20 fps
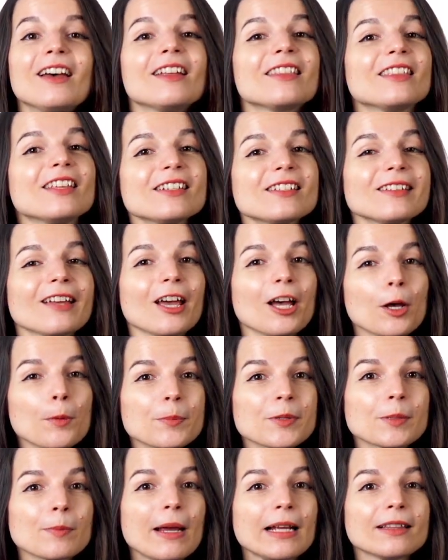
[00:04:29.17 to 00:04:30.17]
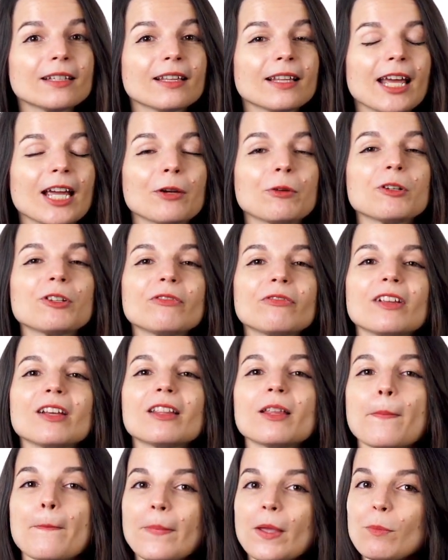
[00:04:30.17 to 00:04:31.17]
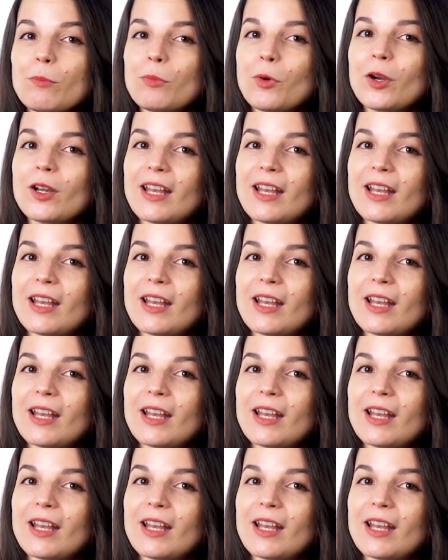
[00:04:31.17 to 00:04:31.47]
This helps make the language feel a bit more